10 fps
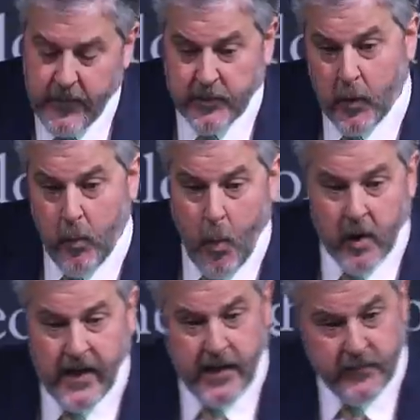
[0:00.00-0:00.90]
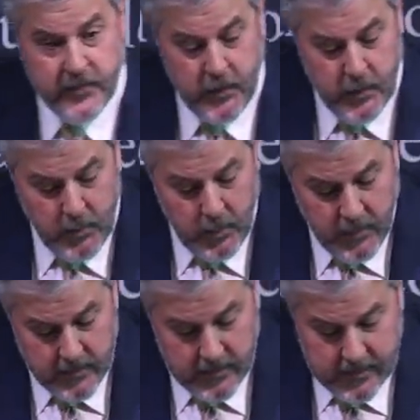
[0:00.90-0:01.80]
There's a warning of
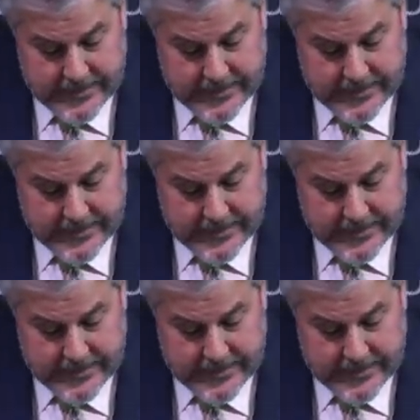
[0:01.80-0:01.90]
two